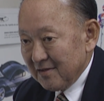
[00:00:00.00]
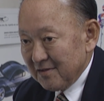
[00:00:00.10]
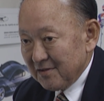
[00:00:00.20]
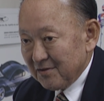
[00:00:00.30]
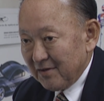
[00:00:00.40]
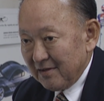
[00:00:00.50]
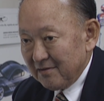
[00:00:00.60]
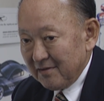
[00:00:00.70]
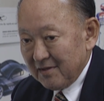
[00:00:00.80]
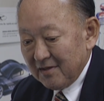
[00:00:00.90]
So I
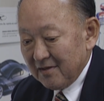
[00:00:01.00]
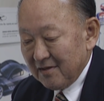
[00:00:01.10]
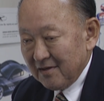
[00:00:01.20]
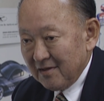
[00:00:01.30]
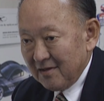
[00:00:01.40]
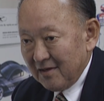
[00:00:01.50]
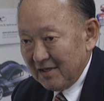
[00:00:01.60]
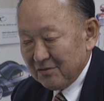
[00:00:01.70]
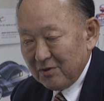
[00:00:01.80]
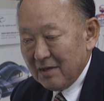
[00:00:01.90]

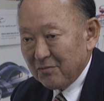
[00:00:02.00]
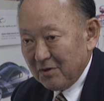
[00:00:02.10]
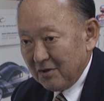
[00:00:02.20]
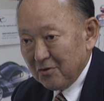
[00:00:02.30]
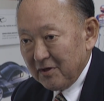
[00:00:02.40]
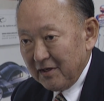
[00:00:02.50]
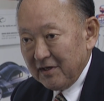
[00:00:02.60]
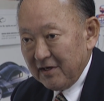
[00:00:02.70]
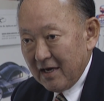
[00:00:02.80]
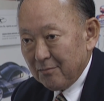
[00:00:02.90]
said, well, I'm going to go to
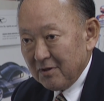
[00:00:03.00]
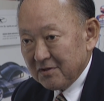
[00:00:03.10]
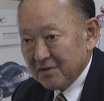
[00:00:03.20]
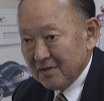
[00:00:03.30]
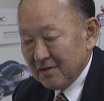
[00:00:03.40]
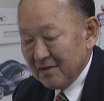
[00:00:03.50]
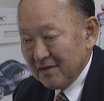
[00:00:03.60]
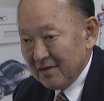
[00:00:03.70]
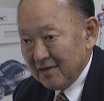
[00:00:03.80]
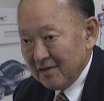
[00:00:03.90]
Indianapolis.
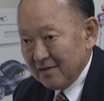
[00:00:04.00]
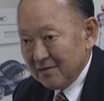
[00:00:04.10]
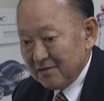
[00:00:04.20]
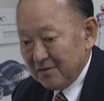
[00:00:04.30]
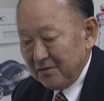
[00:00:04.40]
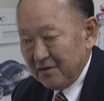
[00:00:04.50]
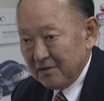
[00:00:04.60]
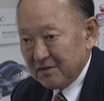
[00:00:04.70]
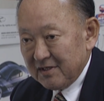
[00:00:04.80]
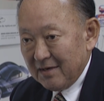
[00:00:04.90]
So you
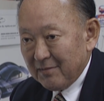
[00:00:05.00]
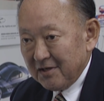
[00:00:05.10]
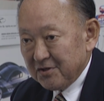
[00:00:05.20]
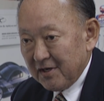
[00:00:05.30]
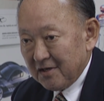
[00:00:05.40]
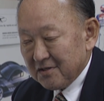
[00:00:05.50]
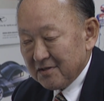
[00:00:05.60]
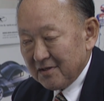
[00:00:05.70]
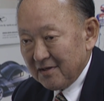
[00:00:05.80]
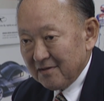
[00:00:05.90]
can send my checks
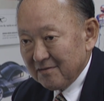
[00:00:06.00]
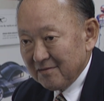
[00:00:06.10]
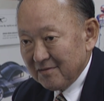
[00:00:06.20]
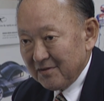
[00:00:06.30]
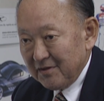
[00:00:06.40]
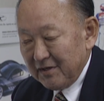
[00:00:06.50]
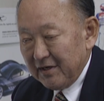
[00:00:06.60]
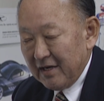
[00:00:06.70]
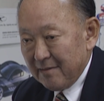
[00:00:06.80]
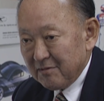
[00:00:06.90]
to the
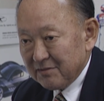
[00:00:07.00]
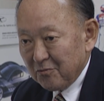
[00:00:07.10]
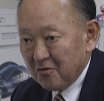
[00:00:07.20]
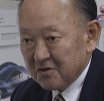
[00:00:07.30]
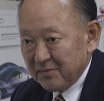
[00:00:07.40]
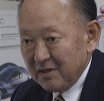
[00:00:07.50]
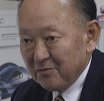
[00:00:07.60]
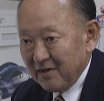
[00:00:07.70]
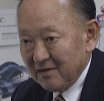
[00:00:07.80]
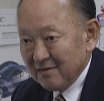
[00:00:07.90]
Indianapolis Motor
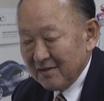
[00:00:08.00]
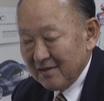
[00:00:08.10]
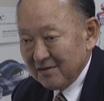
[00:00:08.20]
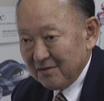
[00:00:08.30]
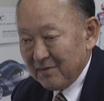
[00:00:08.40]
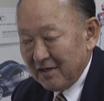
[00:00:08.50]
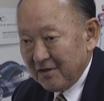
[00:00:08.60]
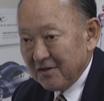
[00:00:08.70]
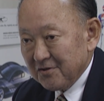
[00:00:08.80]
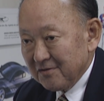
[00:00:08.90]
Speedway to my
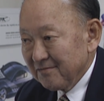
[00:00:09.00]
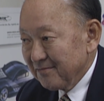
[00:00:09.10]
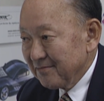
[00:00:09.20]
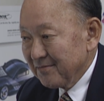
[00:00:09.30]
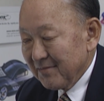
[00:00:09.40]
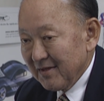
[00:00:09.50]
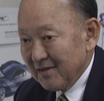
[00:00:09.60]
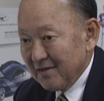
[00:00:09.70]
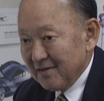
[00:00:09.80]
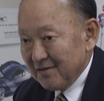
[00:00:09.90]
attention.
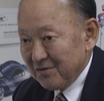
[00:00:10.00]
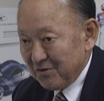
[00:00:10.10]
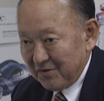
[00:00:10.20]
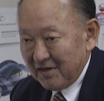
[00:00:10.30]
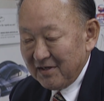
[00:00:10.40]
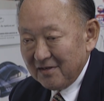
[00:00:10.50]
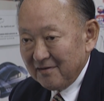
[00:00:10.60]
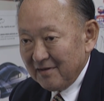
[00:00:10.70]
So they did.